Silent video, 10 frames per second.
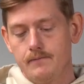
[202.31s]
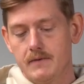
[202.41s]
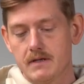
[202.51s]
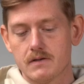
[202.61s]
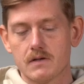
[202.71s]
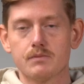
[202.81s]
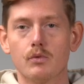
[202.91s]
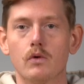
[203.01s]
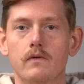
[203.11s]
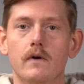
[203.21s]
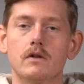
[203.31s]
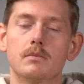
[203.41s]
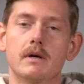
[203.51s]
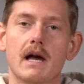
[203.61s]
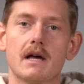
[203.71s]
This is a small
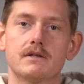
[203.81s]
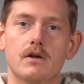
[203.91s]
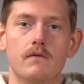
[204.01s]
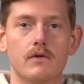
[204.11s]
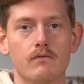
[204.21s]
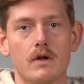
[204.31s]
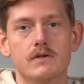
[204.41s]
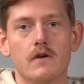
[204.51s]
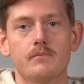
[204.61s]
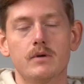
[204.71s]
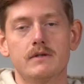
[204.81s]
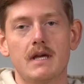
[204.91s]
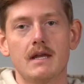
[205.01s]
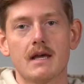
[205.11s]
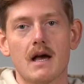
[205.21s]
foldable gas stove that runs off
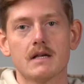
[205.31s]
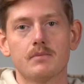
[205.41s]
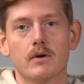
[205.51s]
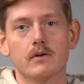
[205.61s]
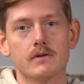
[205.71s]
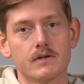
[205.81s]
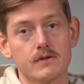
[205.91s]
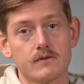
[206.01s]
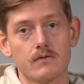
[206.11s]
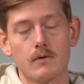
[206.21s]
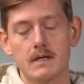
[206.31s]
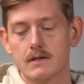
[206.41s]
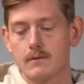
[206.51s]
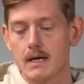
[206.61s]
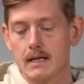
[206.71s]
butane gas bottles that screw
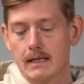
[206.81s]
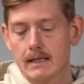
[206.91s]
into it.